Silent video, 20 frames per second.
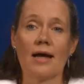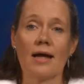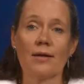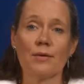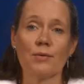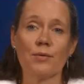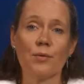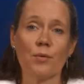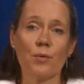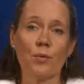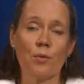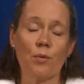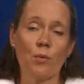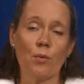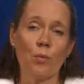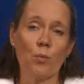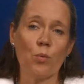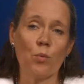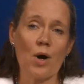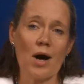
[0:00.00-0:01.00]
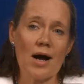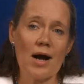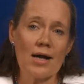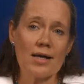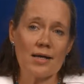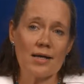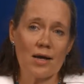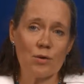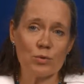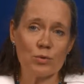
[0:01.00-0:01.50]
And
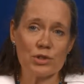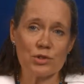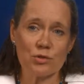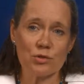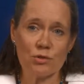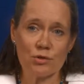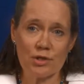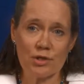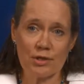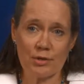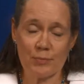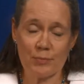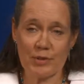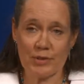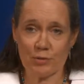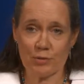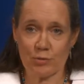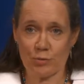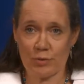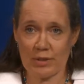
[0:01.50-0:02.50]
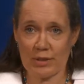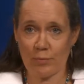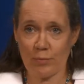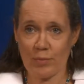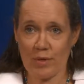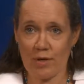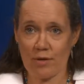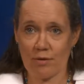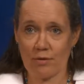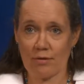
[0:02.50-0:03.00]
why are we talking about wind
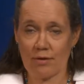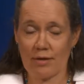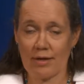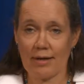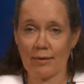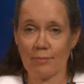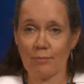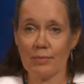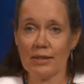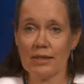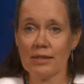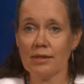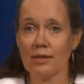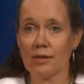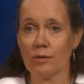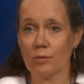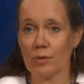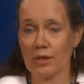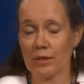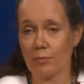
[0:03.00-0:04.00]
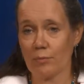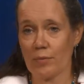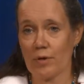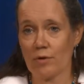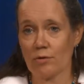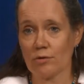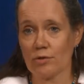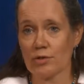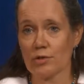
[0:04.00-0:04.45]
power and building wind power?